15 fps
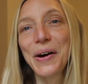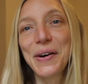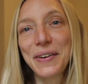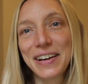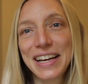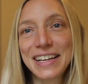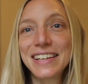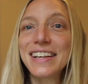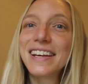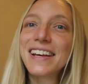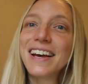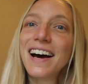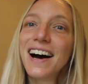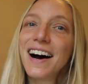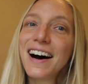All right.
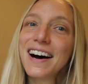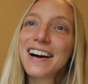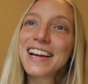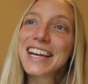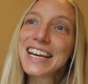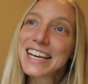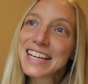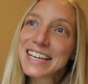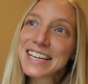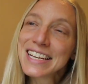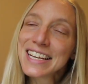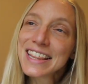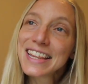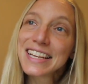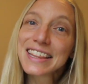Uh,
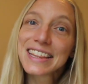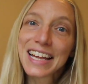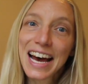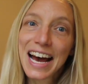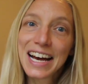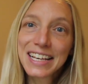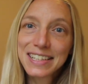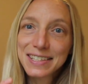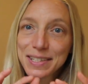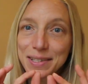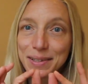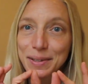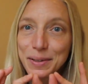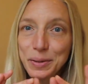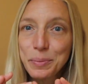in the last
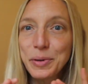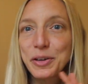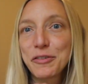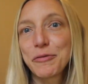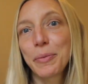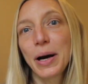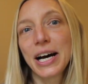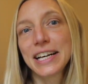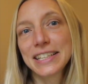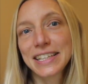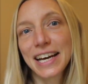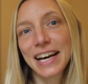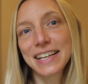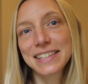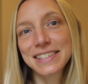little bit of
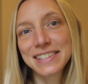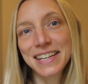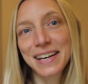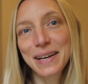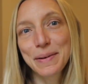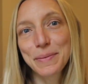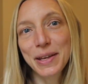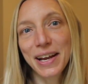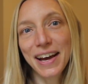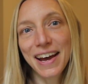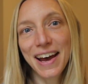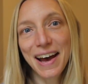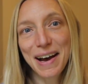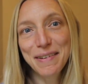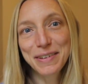podcast time that I
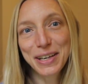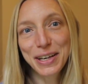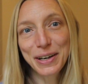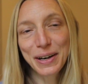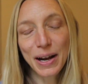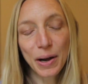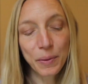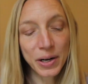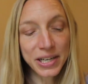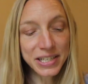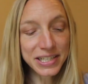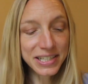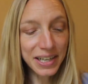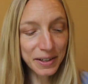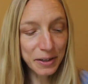have here, I wanted
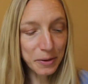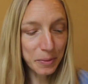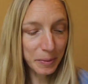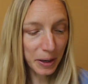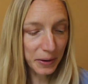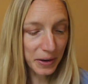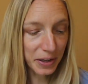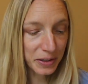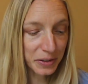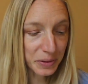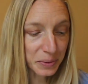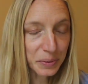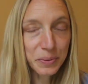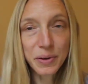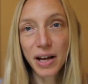to tell you about a
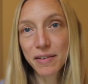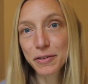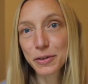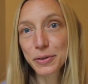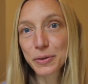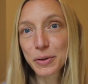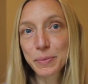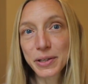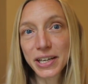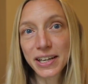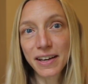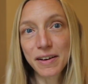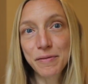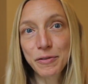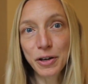new Ravelry group that I
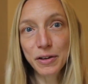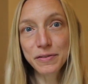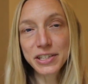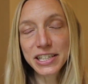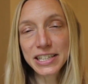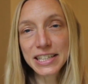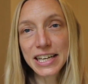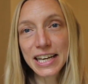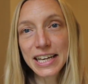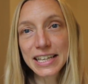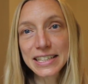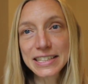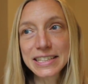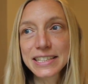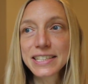got involved in
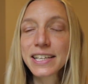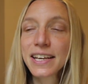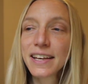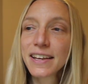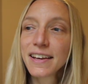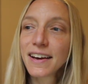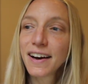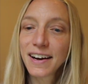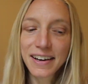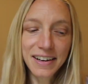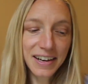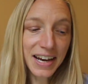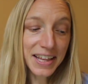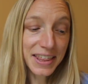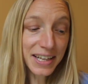and
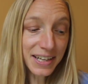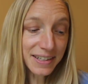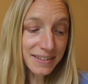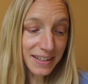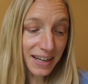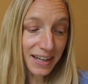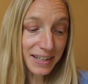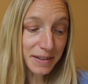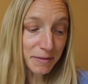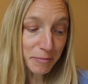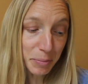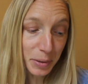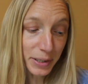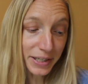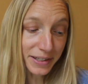uh, I think is kind
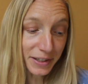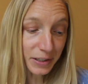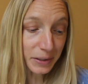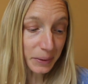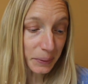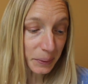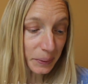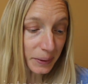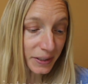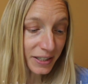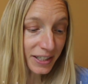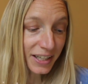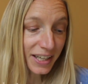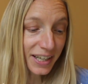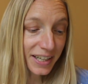of pretty darn cool.
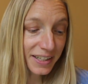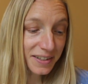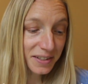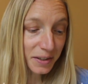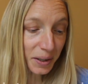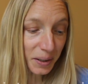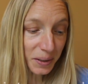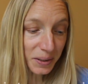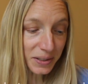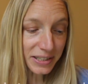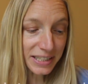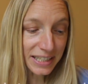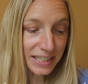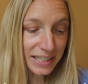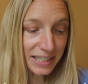It's
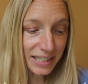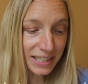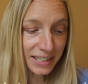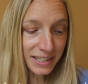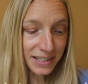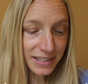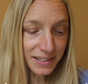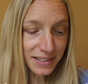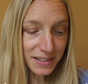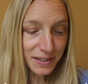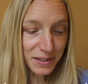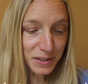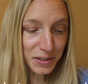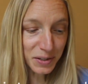called In...